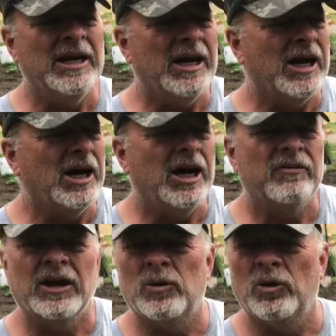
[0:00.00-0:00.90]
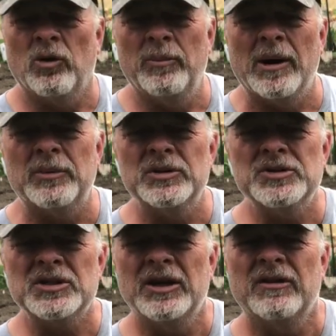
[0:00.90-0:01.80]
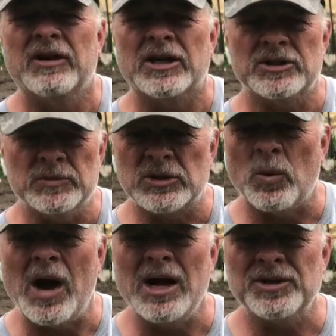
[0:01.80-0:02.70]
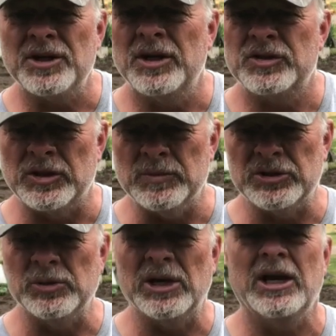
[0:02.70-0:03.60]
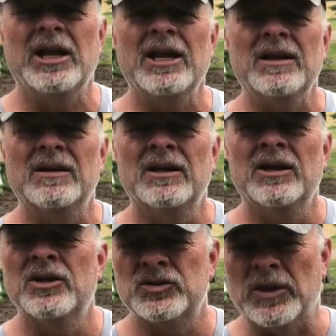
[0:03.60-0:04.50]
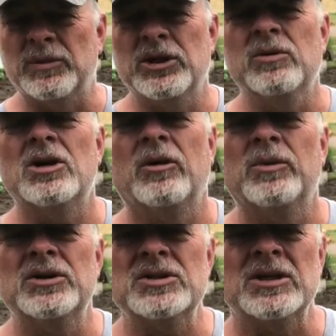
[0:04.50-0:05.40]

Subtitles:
I've got a row of peppers, I've got some squash, some zucchini, some cucumbers,